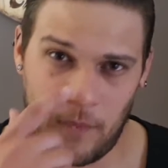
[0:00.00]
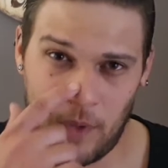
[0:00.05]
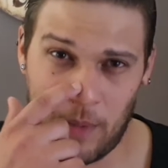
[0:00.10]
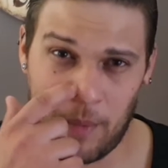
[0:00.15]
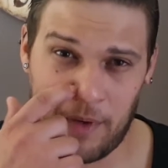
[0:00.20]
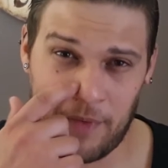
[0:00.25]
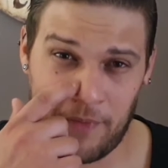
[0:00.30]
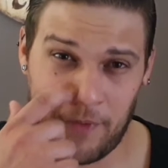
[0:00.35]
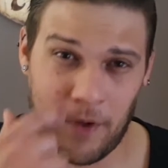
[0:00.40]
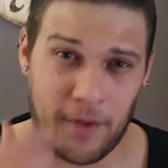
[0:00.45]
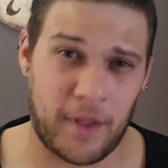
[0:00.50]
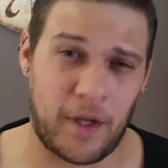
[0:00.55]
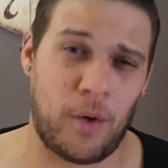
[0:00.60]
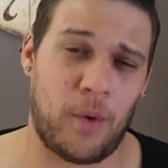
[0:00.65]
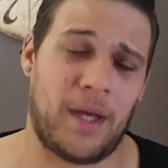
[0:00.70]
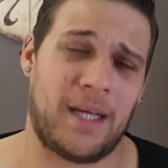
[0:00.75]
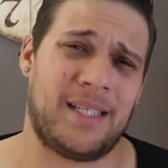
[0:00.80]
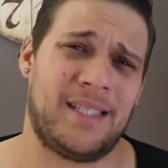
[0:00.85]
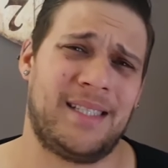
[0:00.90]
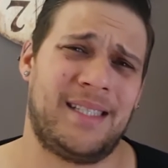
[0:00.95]
my
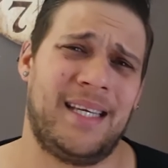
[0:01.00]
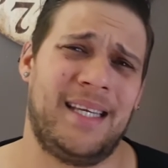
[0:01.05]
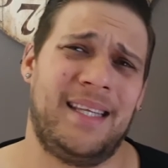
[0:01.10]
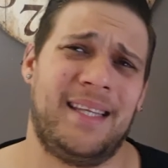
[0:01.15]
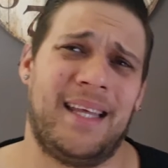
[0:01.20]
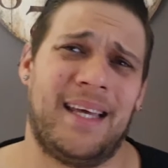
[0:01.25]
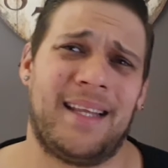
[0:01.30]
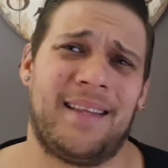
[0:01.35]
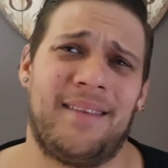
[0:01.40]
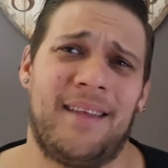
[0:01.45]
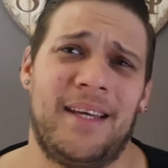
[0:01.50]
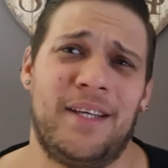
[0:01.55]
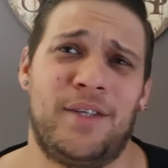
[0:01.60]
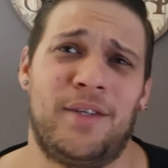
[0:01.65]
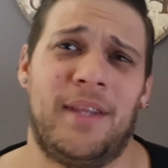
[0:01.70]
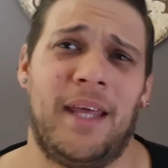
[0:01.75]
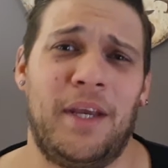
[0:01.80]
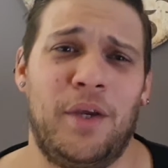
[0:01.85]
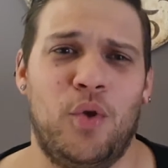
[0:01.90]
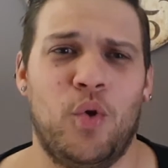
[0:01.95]
father-in-law actually said that
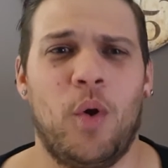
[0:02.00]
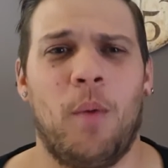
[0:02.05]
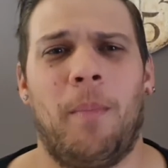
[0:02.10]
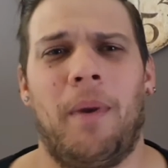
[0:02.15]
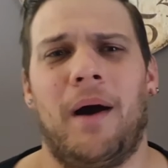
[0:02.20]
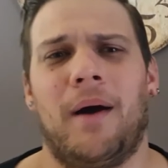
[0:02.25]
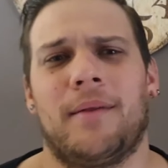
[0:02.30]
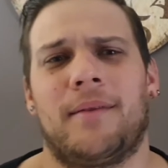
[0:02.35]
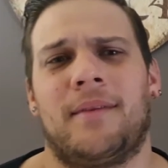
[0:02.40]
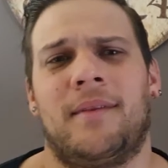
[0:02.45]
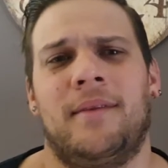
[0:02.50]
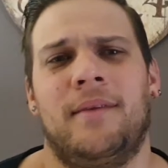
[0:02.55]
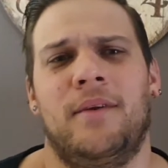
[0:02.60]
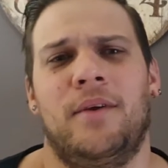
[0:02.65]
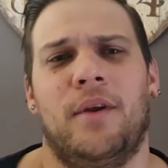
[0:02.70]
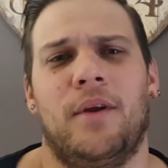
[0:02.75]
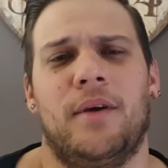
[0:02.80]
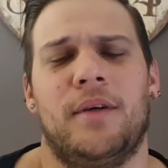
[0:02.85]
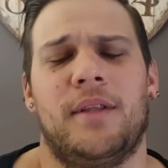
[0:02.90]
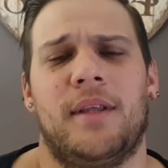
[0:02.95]
they knew about, you
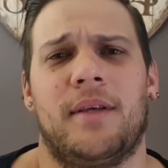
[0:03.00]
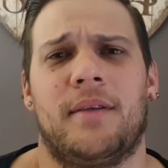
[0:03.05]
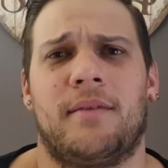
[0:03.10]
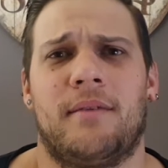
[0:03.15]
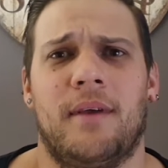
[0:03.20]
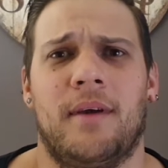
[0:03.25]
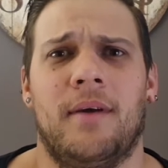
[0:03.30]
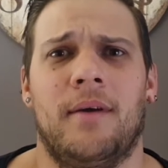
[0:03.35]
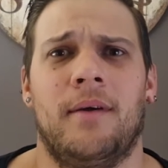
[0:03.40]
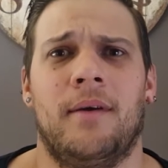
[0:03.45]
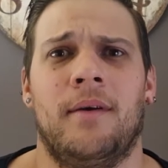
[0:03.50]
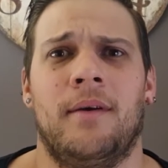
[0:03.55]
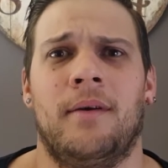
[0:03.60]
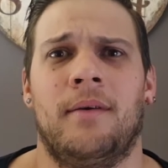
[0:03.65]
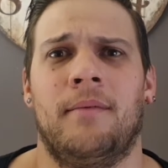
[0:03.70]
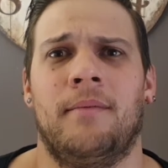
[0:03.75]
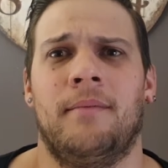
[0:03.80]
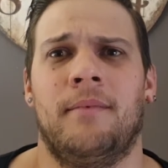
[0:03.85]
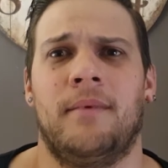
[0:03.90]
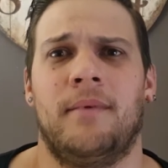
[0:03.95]
know, the
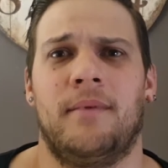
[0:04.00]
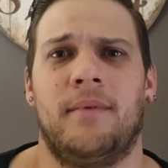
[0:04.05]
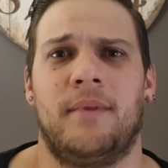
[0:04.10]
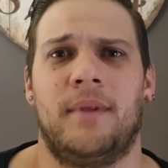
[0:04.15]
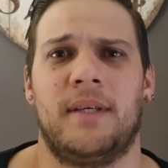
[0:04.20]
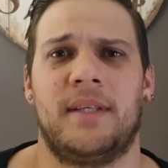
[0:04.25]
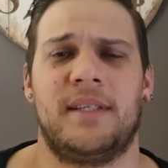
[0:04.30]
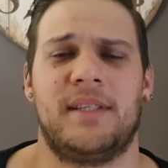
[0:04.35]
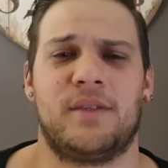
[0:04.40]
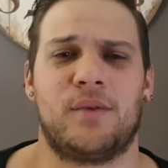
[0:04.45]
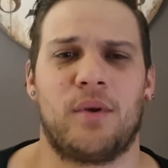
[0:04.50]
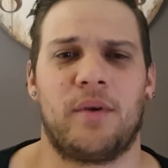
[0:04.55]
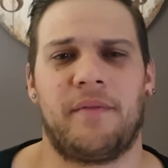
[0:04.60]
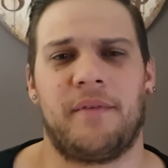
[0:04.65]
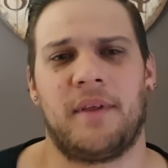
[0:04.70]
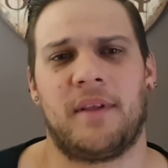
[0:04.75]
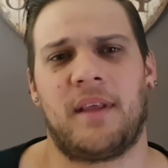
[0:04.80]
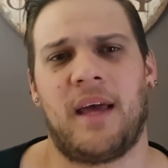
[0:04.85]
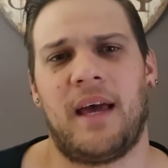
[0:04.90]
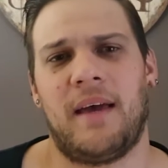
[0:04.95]
this is sort of
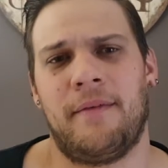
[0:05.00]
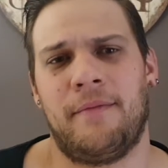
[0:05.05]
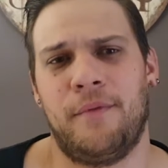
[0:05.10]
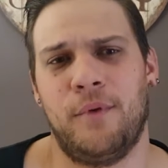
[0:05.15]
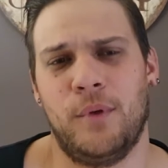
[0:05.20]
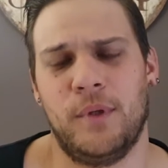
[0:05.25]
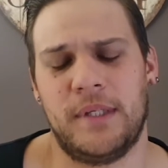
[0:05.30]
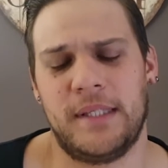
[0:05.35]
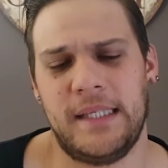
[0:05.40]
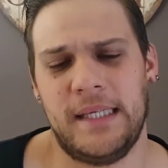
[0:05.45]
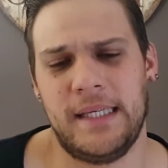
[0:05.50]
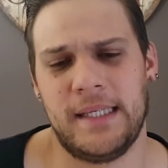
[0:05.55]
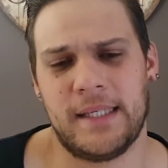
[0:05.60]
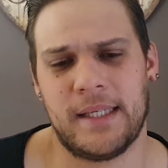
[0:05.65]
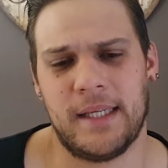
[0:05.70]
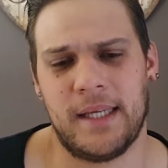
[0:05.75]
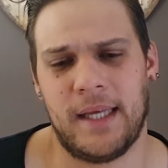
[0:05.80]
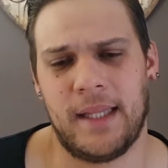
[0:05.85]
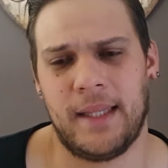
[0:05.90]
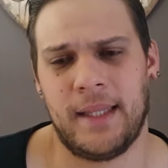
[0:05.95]
the typhoon
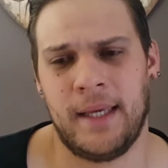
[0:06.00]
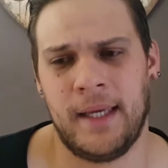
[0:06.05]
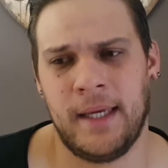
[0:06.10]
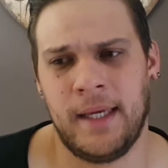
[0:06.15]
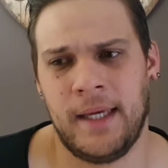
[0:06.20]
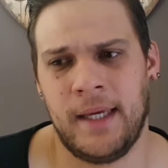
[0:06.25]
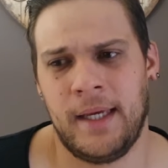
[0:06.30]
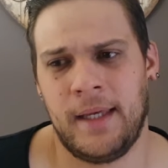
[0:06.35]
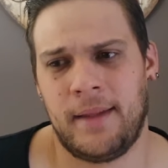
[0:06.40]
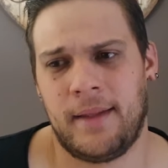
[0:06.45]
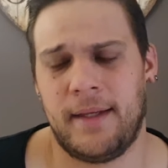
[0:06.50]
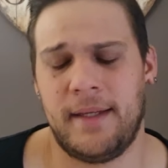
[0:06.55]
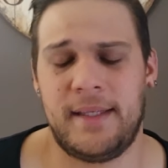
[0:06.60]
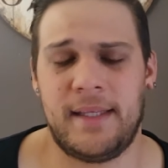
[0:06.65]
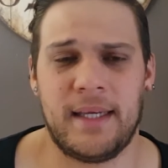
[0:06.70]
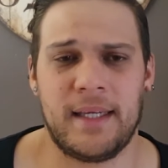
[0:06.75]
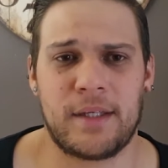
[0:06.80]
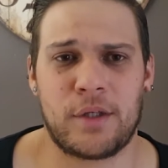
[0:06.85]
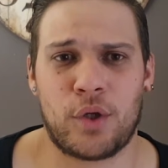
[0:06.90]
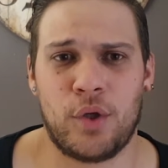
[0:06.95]
season and these
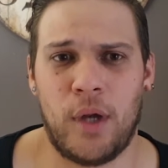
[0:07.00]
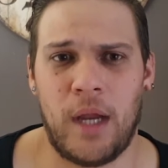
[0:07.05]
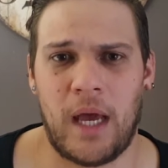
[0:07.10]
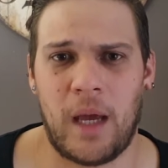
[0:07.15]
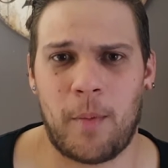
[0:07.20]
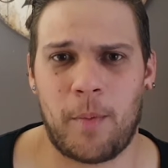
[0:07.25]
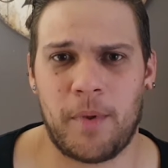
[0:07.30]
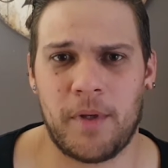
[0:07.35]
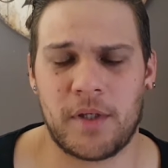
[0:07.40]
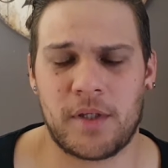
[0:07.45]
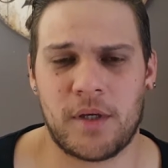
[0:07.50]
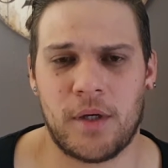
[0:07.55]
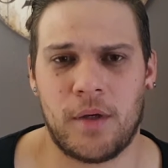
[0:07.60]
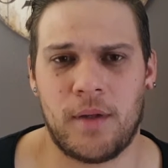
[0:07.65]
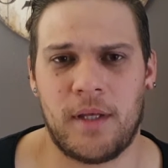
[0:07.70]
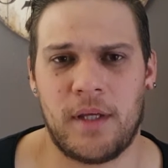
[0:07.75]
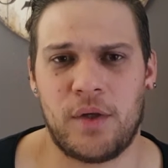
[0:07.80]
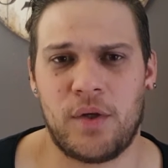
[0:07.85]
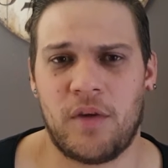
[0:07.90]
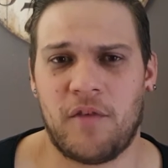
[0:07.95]
things could happen, so
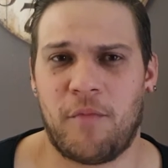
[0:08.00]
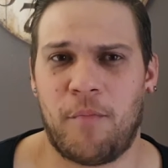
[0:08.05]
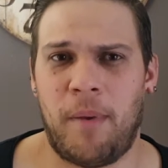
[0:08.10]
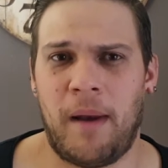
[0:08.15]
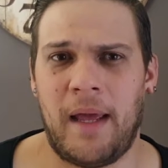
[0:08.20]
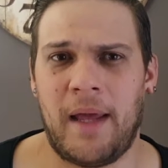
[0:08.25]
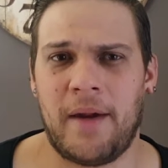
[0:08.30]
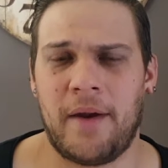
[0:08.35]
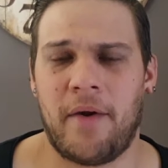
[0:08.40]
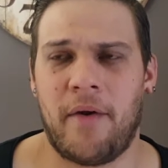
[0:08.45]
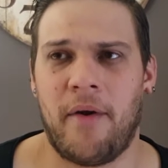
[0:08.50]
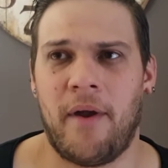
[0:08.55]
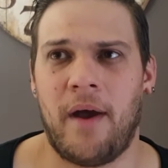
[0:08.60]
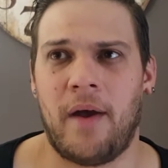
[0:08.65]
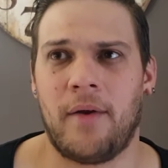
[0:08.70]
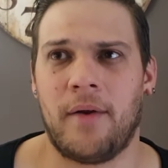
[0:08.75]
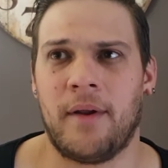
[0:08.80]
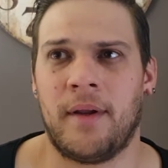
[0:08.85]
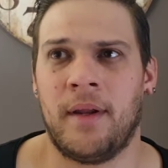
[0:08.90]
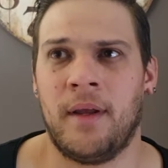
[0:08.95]
they should have planned
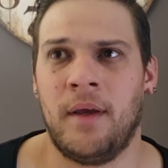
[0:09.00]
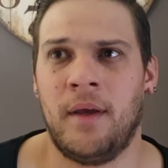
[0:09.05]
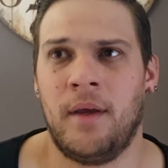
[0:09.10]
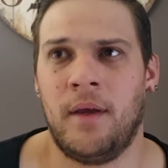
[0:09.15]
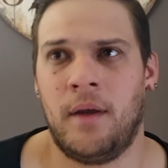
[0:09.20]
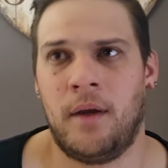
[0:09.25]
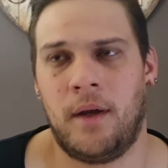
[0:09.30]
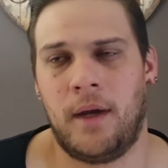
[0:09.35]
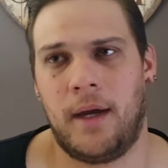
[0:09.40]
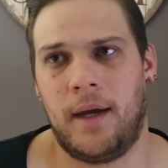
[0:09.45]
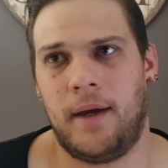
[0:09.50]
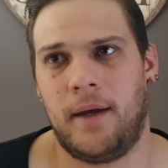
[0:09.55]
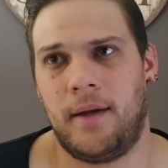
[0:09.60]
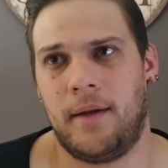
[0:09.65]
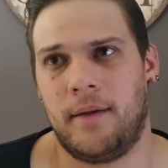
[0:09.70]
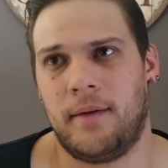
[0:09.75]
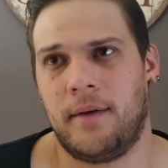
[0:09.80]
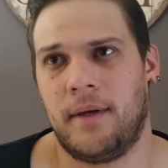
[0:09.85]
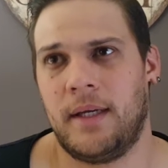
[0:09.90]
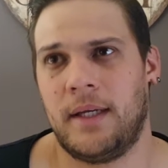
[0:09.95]
around it.
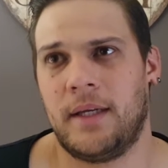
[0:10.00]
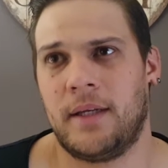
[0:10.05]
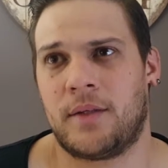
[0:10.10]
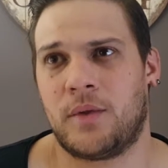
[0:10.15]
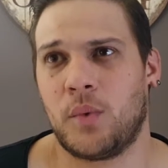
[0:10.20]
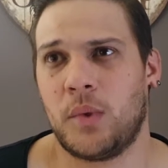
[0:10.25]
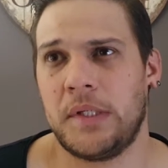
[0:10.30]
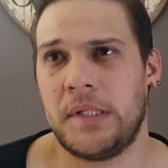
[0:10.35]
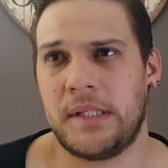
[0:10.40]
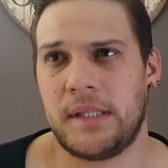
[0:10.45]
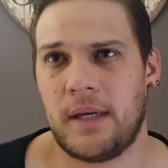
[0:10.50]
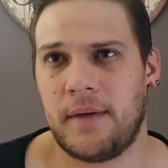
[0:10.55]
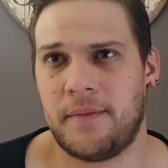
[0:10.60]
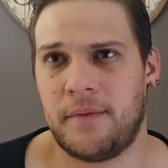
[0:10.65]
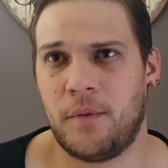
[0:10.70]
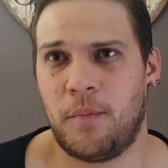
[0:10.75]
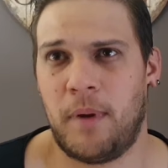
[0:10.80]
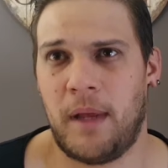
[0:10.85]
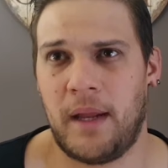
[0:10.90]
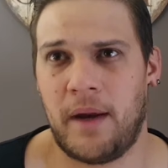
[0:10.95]
And it's always tough
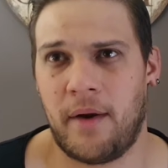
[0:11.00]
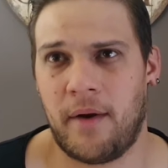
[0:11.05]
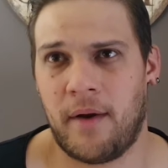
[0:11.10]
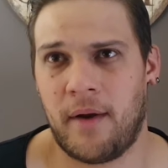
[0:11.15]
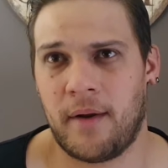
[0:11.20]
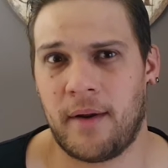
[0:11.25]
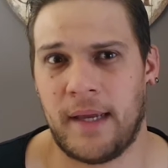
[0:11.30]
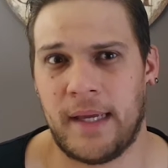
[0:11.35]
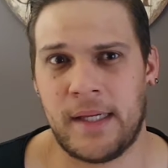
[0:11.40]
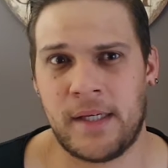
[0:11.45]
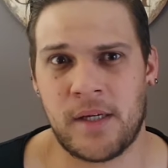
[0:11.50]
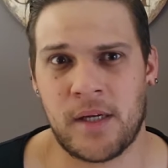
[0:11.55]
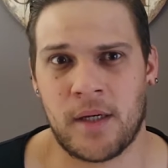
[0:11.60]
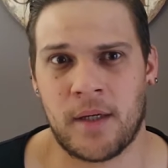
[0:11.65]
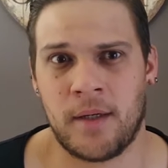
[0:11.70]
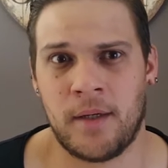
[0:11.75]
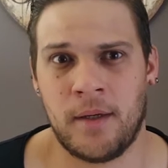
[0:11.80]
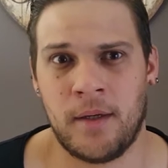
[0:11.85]
to plan around nature.